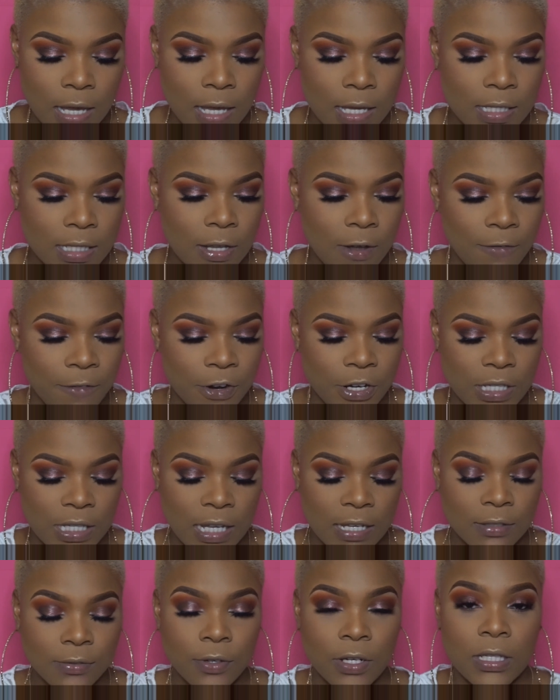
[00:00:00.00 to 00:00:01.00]
So first
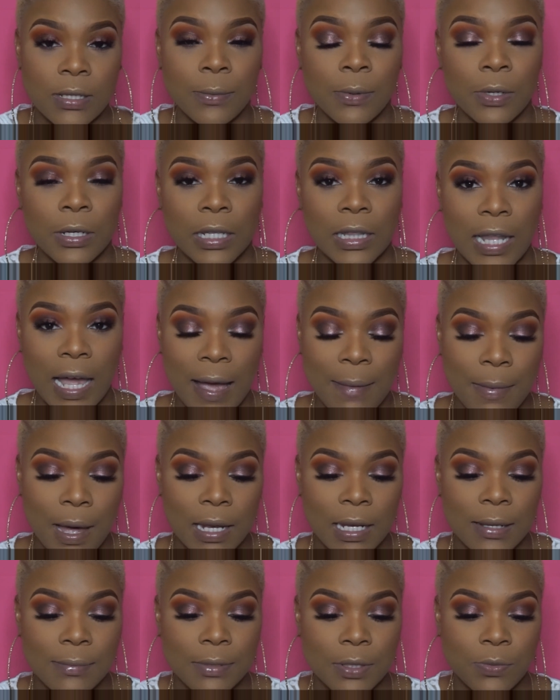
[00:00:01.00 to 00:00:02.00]
things first, I'm going to line my
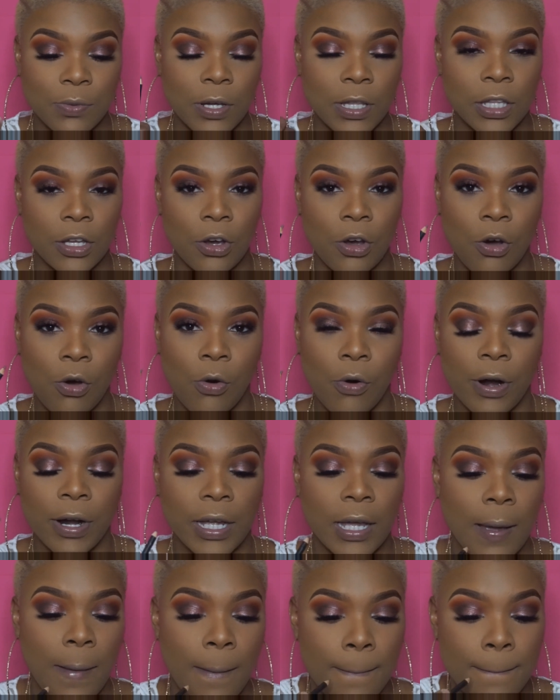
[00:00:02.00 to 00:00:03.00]
lips with
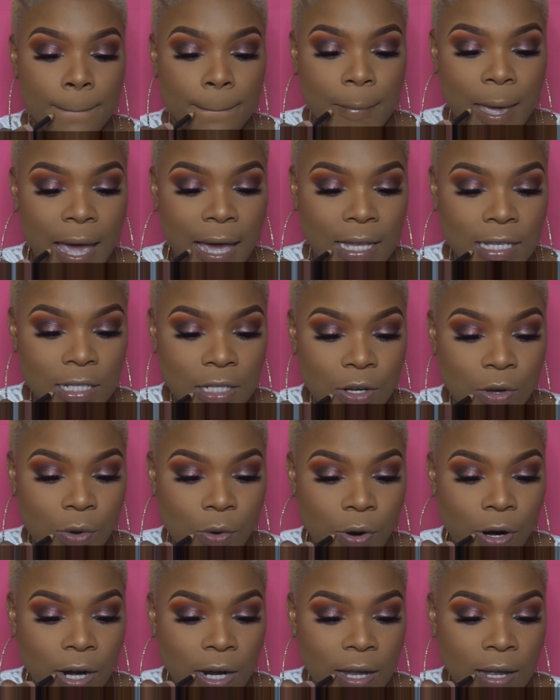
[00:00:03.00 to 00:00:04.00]
Cork, Max
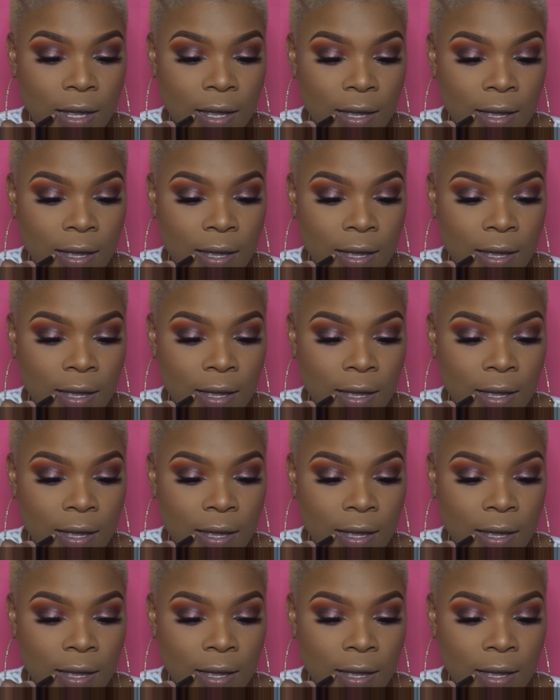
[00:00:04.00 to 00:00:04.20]
Cork.